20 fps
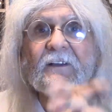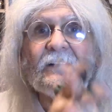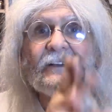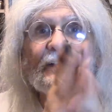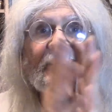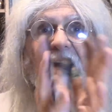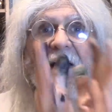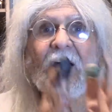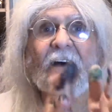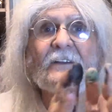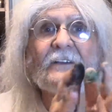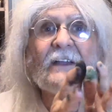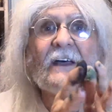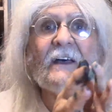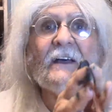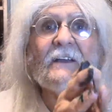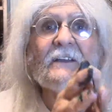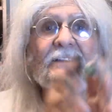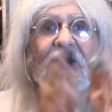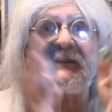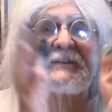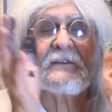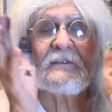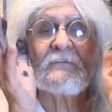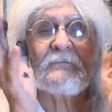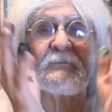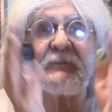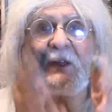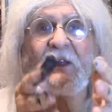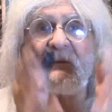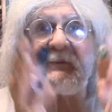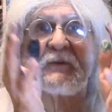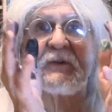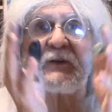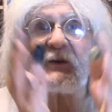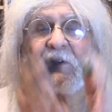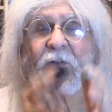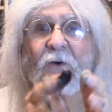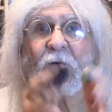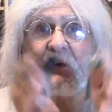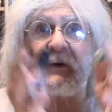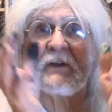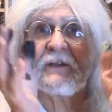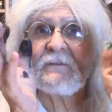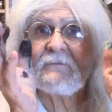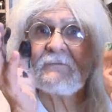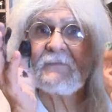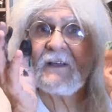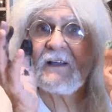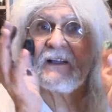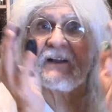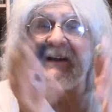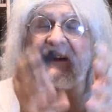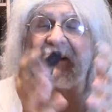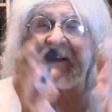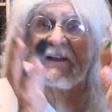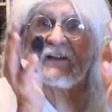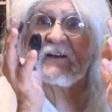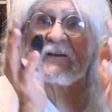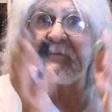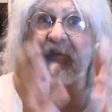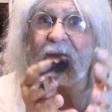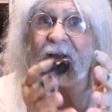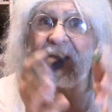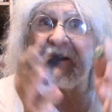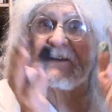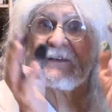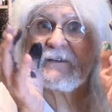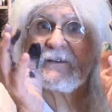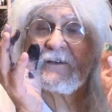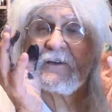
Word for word: Nowadays, people are going a little bit